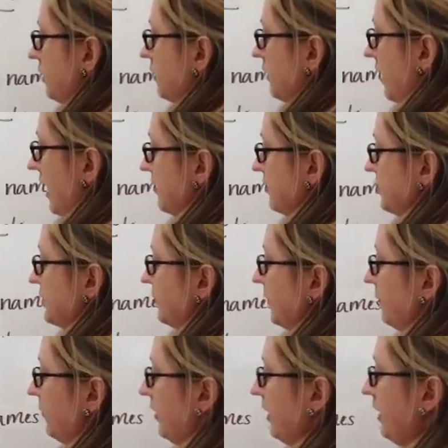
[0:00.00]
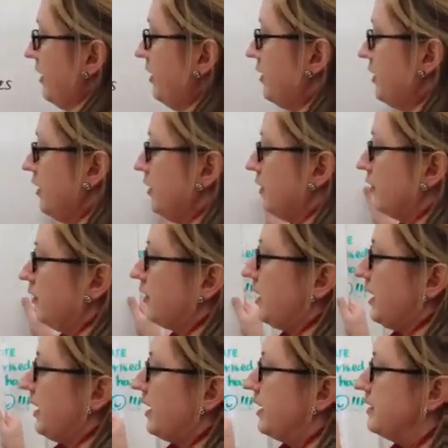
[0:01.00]
Okay, so when we're
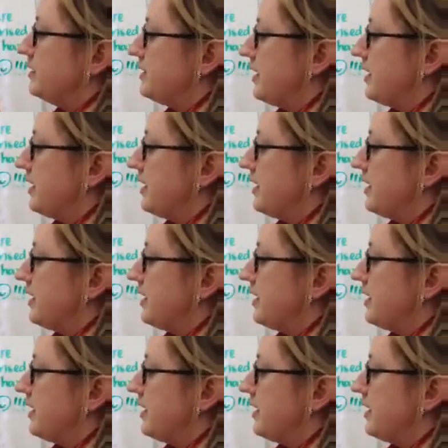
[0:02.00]
looking at a